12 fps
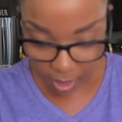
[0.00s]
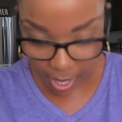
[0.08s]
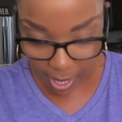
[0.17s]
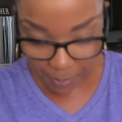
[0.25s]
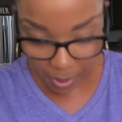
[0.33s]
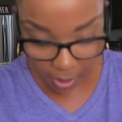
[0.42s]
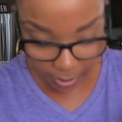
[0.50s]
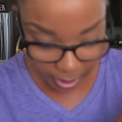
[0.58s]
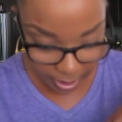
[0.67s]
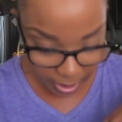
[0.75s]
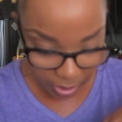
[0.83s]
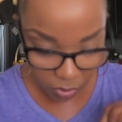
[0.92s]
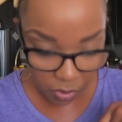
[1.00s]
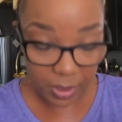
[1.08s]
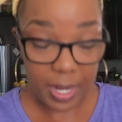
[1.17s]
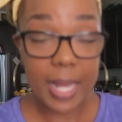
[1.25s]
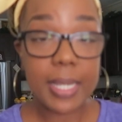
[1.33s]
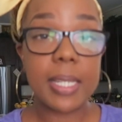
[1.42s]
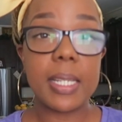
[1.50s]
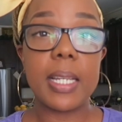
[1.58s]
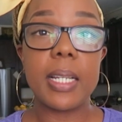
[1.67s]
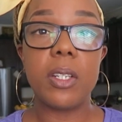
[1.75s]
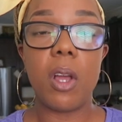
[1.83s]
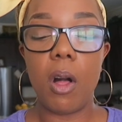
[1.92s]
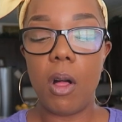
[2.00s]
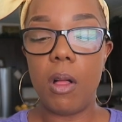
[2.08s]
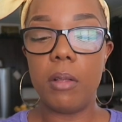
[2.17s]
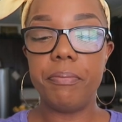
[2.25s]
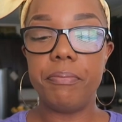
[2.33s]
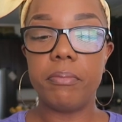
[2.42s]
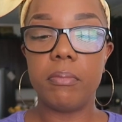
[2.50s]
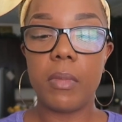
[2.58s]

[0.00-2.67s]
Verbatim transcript: I bought this little nesting doll.